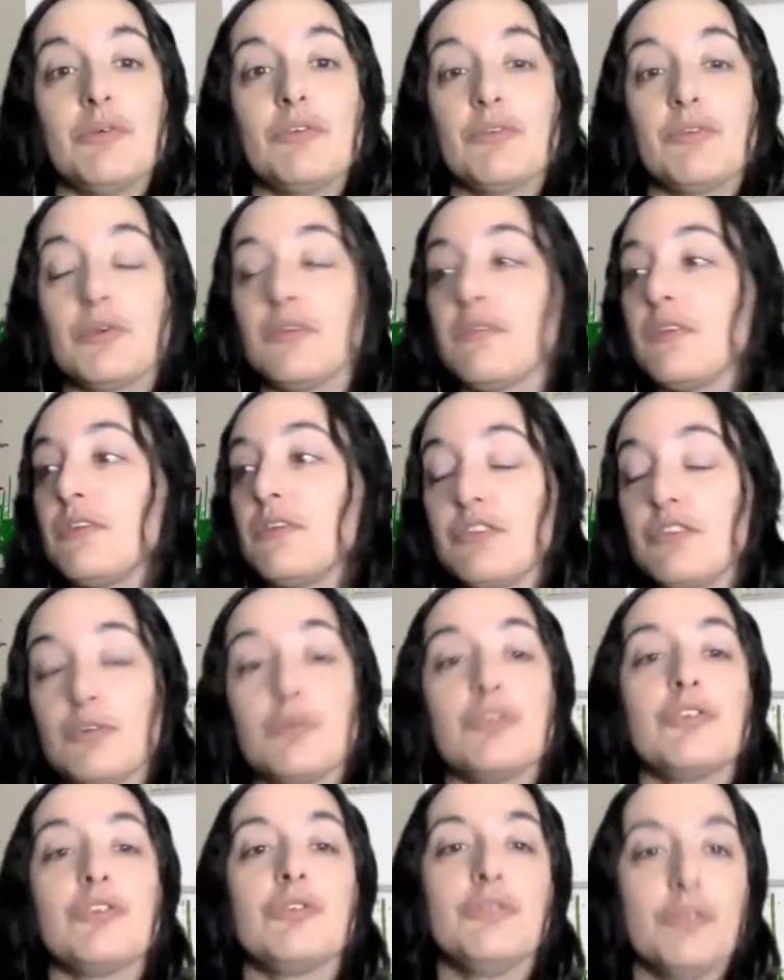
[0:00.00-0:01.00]
sort of the
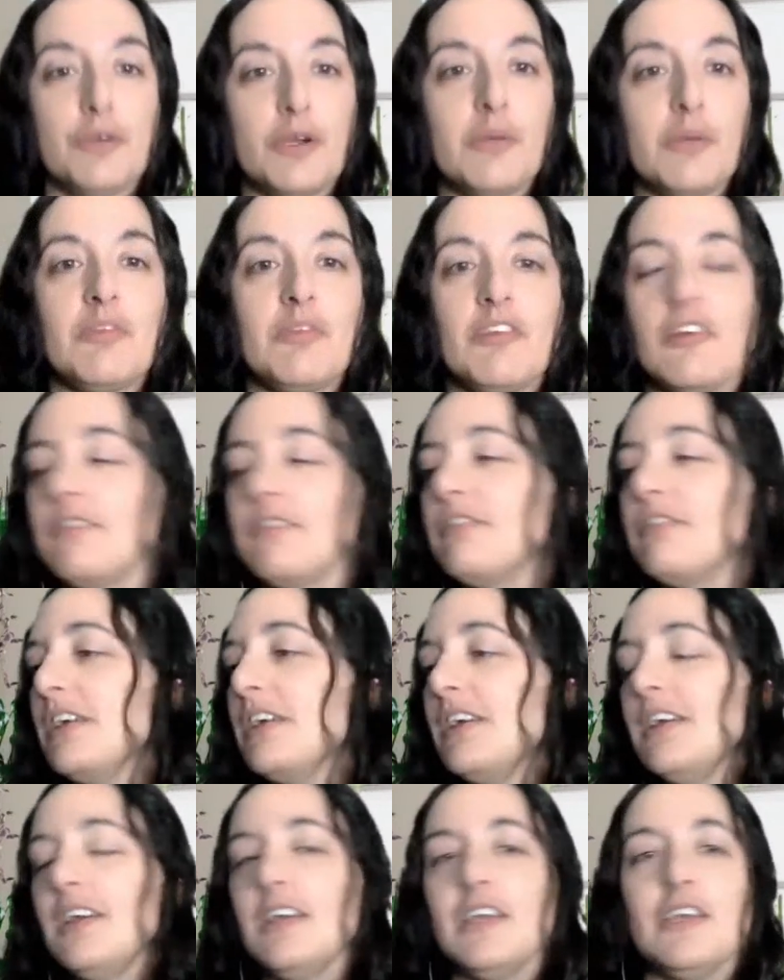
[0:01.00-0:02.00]
social norms of,
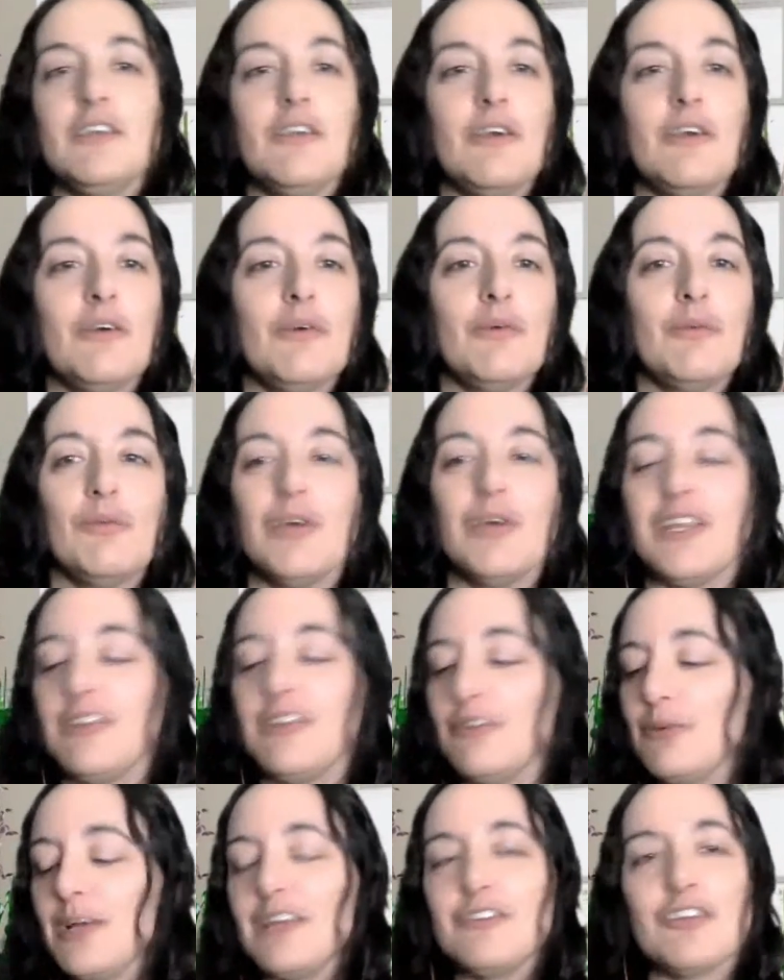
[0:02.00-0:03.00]
when
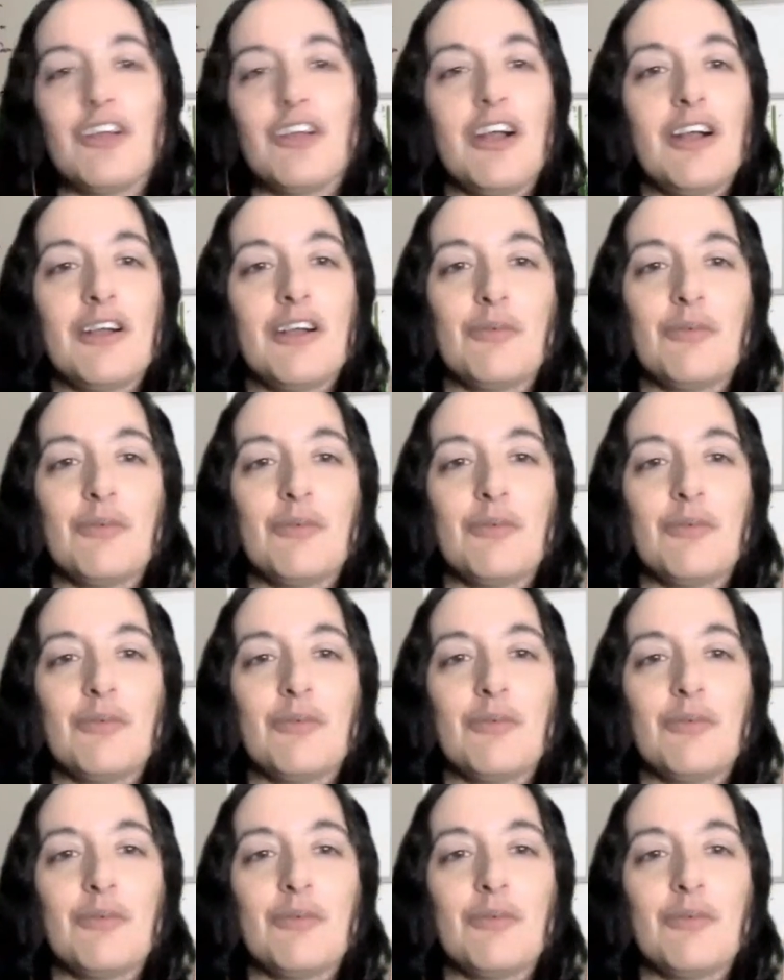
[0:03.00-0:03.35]
do I talk?